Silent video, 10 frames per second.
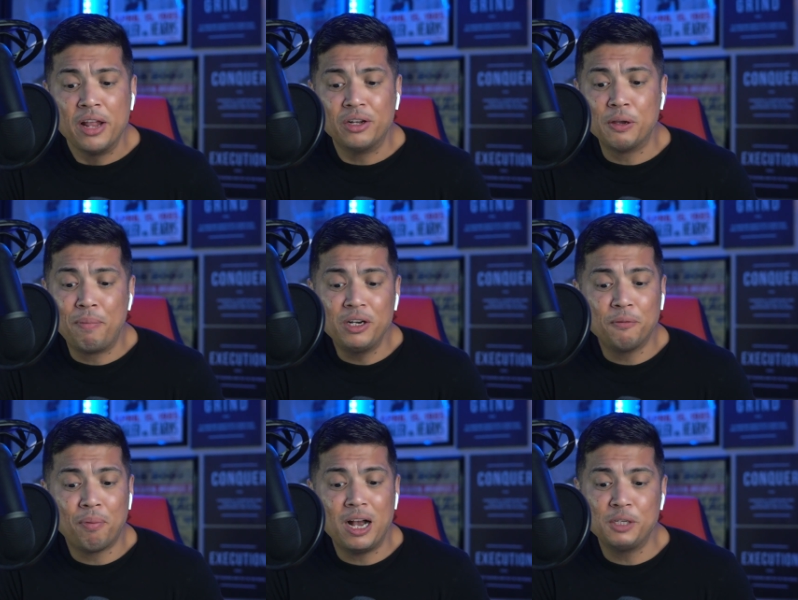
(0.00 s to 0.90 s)
There's a bunch
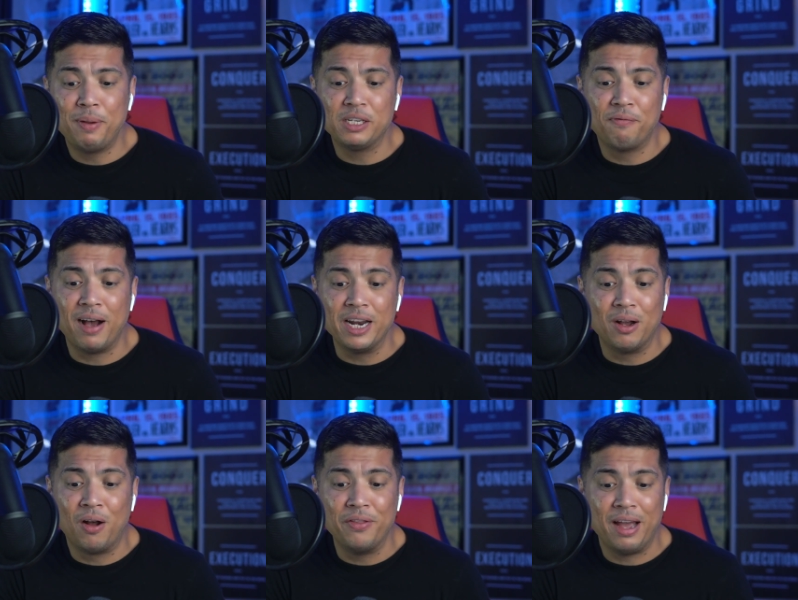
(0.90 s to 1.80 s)
of prospects
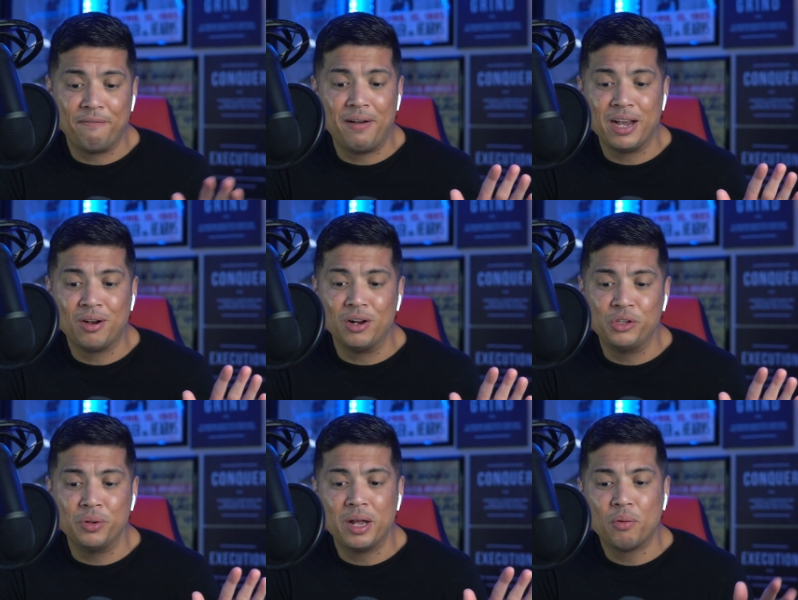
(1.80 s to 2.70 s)
fighting on that fight card
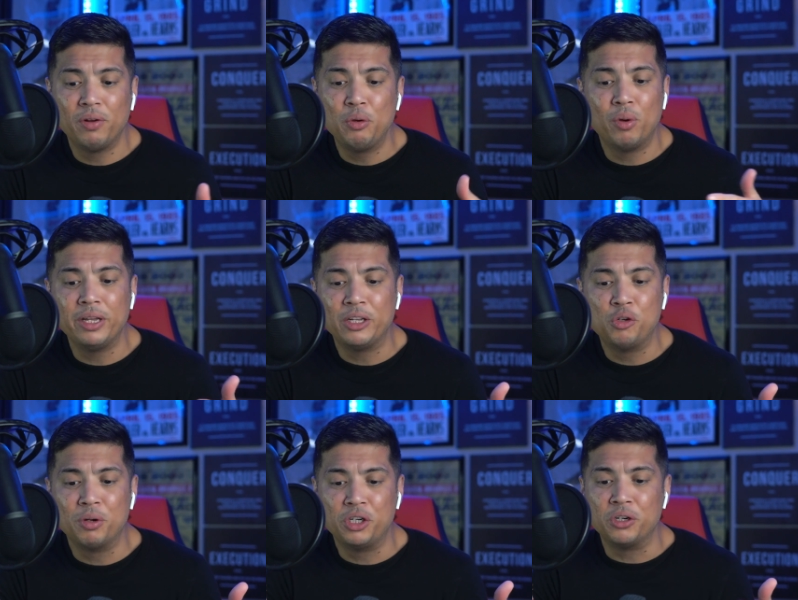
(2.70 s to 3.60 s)
too, and I don't really want to get
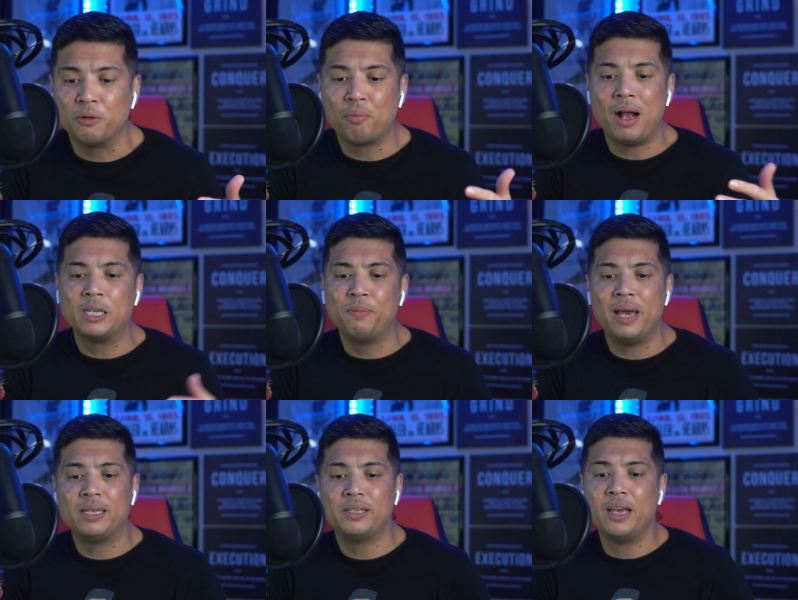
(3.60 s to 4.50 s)
too much into the
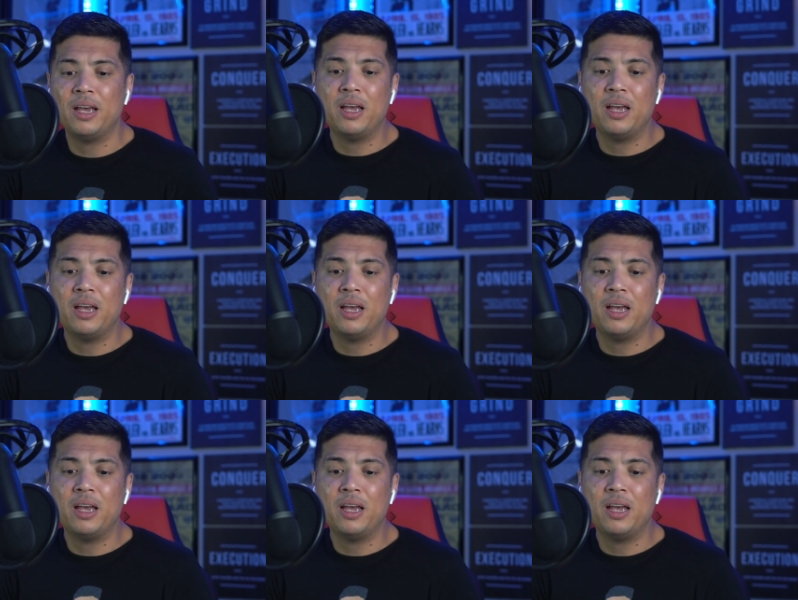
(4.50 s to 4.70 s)
prospects.